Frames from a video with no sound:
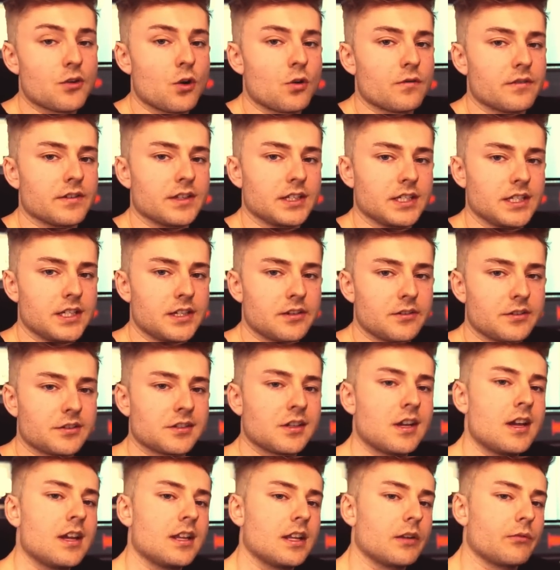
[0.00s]
over the years
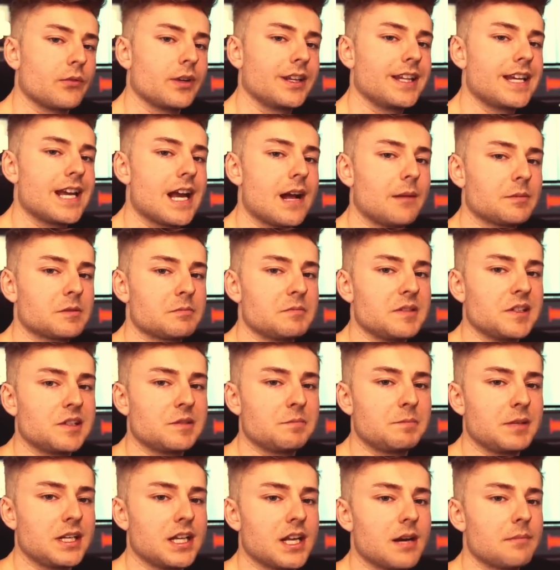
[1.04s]
that really helped me
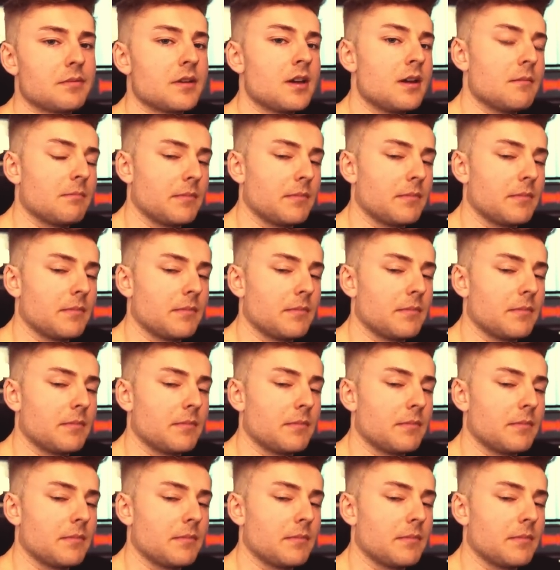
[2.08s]
speed up